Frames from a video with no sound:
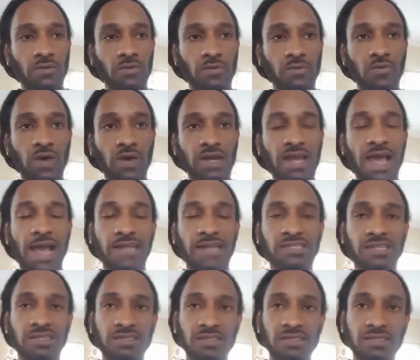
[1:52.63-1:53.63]
what
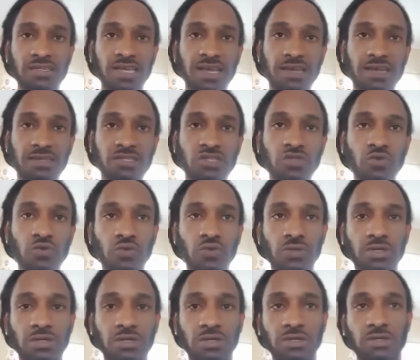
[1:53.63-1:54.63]
actions to take
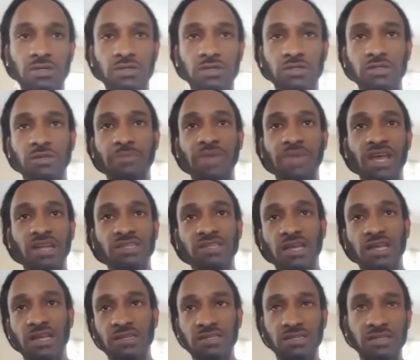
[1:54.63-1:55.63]
soon to make
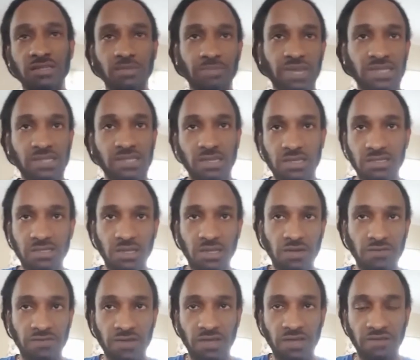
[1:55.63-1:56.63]
changes to better
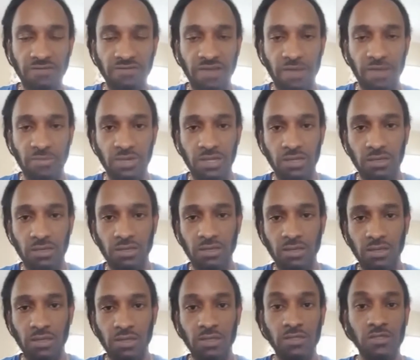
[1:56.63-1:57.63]
yourself and your family.
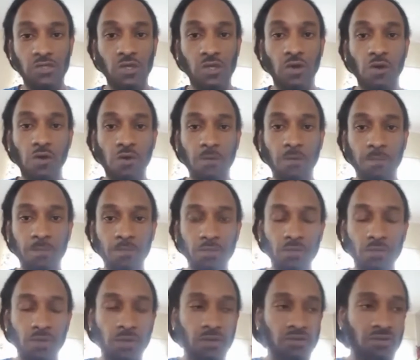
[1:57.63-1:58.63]
So
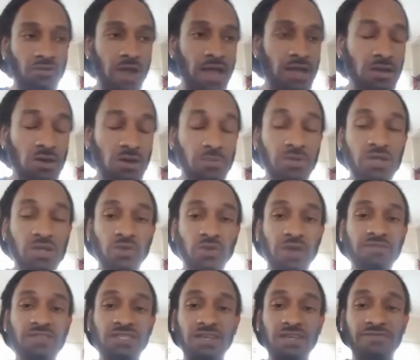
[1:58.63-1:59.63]
right now, I just
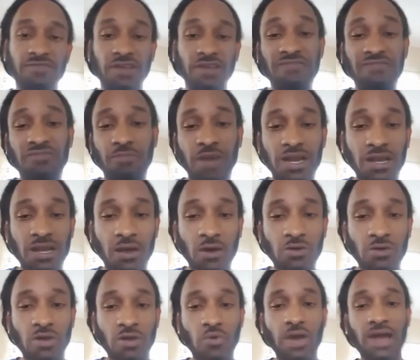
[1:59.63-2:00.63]
want to say for everybody
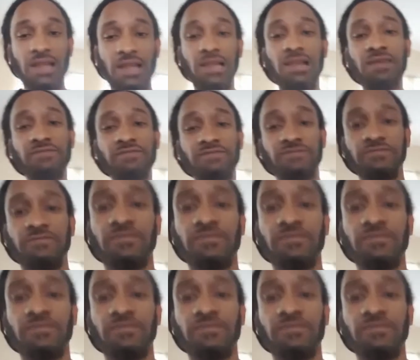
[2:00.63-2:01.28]
out there where I live,